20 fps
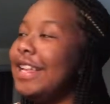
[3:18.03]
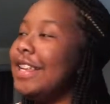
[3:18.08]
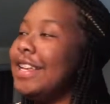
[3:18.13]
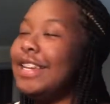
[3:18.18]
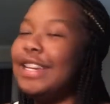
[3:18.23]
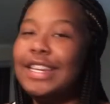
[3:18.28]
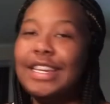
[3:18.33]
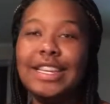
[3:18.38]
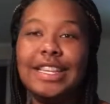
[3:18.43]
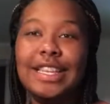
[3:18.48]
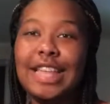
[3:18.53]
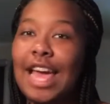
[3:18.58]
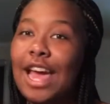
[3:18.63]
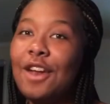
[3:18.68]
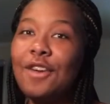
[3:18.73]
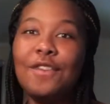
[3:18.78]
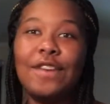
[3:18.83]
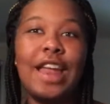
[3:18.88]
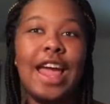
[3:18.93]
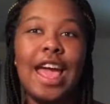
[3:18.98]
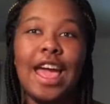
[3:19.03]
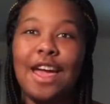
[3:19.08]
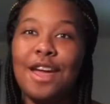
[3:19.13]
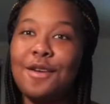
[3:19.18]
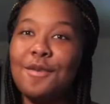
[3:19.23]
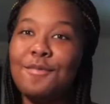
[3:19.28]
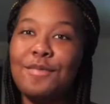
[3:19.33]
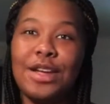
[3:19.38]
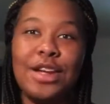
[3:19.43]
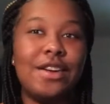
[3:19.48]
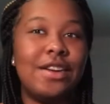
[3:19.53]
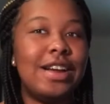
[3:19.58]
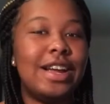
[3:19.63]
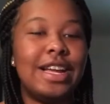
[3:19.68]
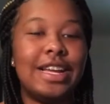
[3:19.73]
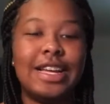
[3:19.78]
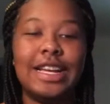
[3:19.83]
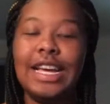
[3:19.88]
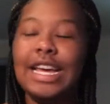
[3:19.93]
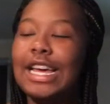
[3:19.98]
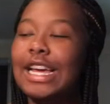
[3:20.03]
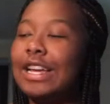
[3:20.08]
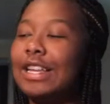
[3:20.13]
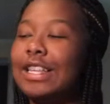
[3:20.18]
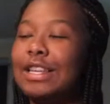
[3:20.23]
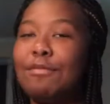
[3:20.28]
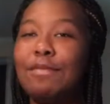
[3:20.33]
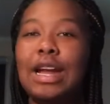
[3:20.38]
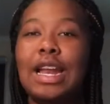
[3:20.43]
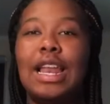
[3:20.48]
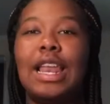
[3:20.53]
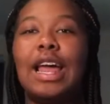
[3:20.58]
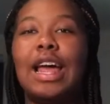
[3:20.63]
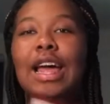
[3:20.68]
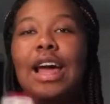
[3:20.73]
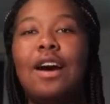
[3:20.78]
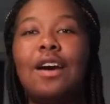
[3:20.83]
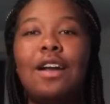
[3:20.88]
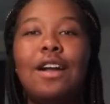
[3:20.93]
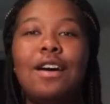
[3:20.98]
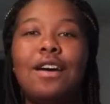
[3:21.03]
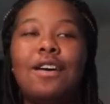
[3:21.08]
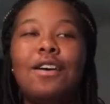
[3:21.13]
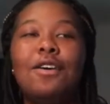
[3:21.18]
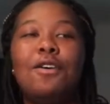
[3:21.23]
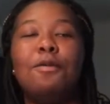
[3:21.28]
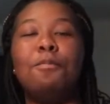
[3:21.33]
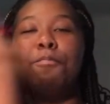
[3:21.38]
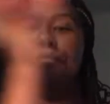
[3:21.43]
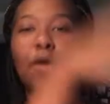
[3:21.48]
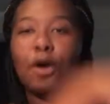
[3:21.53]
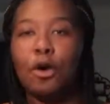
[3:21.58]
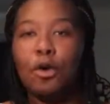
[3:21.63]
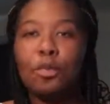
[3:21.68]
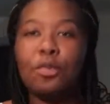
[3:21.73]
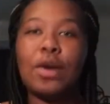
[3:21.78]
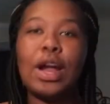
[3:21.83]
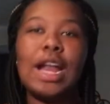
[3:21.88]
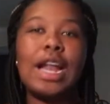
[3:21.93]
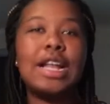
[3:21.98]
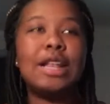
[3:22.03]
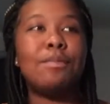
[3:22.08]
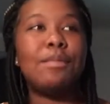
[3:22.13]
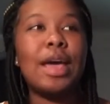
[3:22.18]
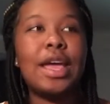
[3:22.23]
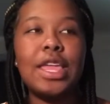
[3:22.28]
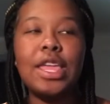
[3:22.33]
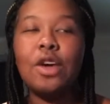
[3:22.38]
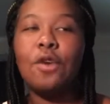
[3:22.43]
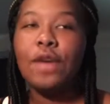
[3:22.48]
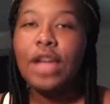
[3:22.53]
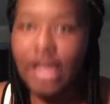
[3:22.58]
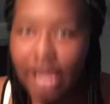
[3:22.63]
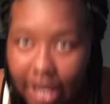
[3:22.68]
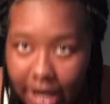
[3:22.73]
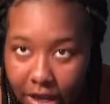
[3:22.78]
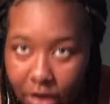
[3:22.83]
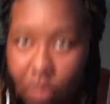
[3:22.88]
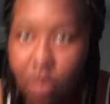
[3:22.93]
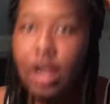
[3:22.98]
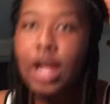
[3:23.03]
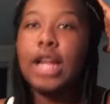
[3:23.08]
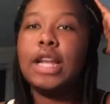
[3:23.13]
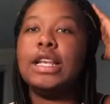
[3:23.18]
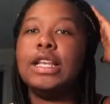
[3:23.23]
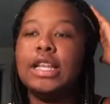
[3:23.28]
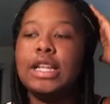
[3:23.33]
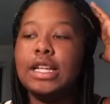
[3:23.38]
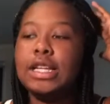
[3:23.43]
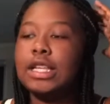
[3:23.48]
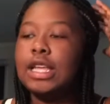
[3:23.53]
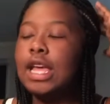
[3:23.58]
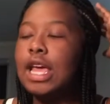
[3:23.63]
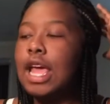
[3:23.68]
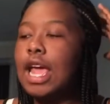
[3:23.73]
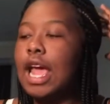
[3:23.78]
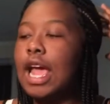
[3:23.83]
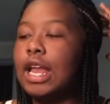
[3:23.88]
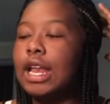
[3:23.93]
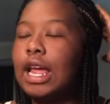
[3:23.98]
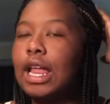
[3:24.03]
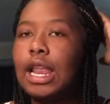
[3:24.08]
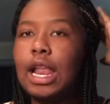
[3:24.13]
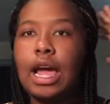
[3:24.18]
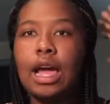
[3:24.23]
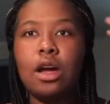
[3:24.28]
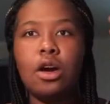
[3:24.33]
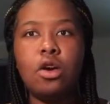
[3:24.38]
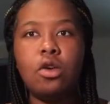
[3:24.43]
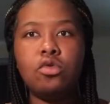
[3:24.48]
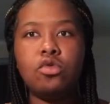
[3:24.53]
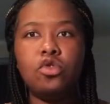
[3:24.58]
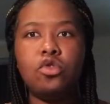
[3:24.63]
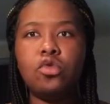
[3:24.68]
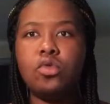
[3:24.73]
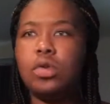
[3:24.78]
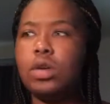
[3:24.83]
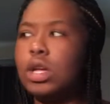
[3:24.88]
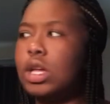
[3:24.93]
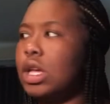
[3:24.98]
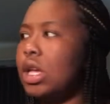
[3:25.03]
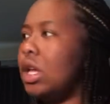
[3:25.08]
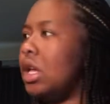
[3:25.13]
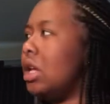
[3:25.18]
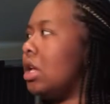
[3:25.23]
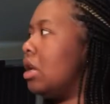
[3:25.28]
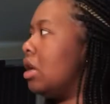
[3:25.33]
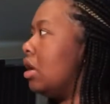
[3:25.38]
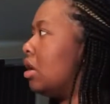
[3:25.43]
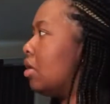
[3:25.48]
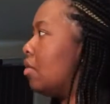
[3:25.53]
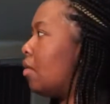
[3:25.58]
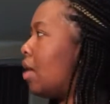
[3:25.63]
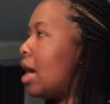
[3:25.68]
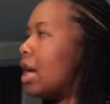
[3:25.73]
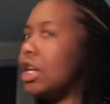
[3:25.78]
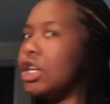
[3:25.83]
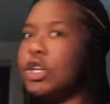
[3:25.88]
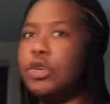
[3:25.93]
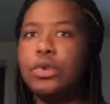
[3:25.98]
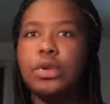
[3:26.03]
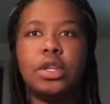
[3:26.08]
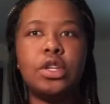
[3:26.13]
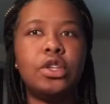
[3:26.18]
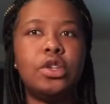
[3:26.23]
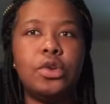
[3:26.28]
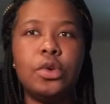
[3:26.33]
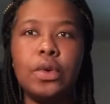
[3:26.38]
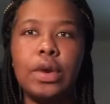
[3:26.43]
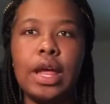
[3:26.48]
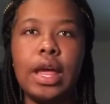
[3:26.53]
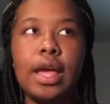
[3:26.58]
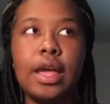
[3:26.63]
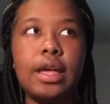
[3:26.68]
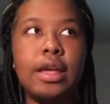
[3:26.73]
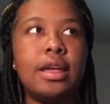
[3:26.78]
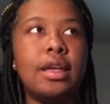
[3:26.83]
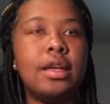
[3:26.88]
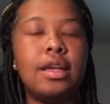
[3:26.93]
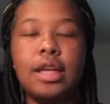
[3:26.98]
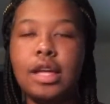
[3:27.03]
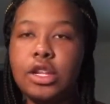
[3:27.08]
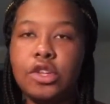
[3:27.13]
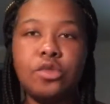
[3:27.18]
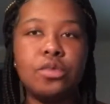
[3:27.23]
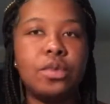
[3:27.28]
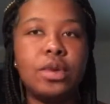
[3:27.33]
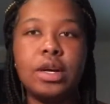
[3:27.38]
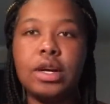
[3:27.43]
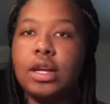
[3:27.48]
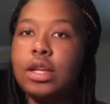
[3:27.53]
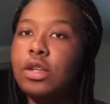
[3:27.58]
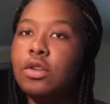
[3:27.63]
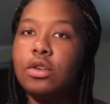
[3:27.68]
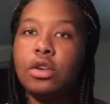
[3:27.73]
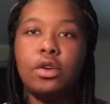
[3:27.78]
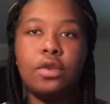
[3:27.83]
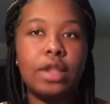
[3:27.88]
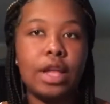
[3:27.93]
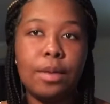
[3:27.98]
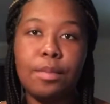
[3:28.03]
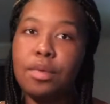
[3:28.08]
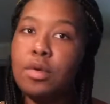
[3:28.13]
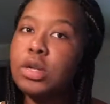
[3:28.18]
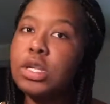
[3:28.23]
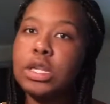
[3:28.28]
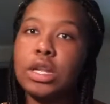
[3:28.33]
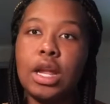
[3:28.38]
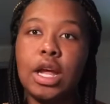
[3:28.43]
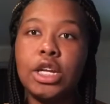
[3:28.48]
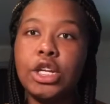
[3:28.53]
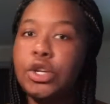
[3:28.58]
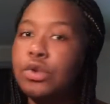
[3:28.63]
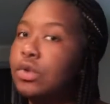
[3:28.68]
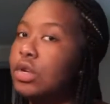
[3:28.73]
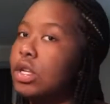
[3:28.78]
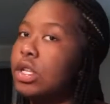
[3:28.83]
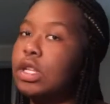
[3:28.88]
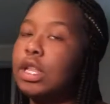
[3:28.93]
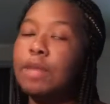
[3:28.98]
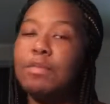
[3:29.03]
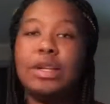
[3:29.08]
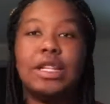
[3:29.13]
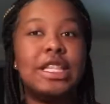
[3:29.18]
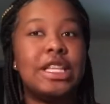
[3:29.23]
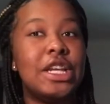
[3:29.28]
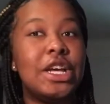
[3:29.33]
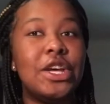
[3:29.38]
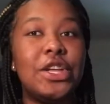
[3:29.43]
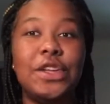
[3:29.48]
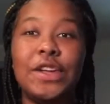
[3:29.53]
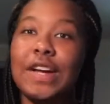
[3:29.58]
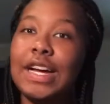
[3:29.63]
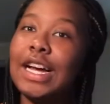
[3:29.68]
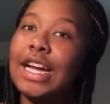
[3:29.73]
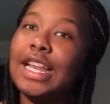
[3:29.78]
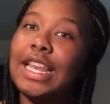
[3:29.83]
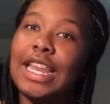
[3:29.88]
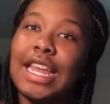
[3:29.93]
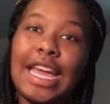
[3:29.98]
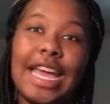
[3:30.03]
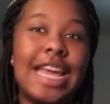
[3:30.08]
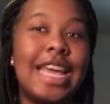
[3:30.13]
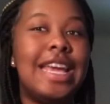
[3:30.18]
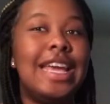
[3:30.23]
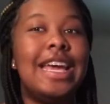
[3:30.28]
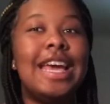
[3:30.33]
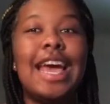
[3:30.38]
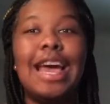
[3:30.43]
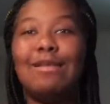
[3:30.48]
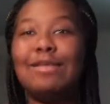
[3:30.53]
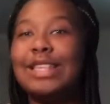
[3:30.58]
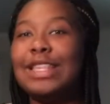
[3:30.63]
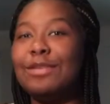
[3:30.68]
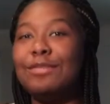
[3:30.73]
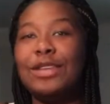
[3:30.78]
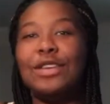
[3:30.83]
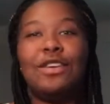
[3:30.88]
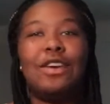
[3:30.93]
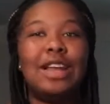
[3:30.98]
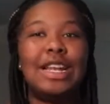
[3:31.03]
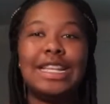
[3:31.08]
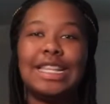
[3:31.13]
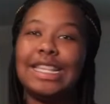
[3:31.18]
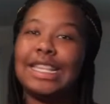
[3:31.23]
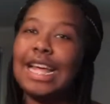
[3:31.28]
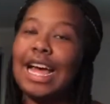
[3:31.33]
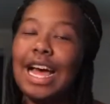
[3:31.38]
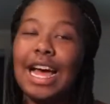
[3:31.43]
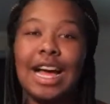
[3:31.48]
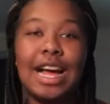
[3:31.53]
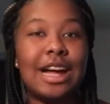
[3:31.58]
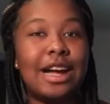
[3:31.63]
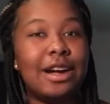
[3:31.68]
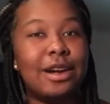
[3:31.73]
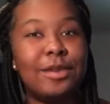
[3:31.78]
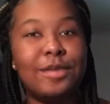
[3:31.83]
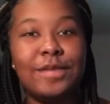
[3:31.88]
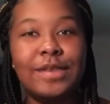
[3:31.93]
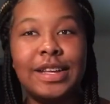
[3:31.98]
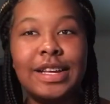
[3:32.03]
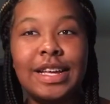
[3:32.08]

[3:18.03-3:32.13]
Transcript: And it's just that on that, period. If somebody like, hold on, boop, right at the back of your head, and you like this, and they like, hold on, why did you just do that? Guess what? You know, that person likes you, because let me tell you, honey, it happens to me all the time.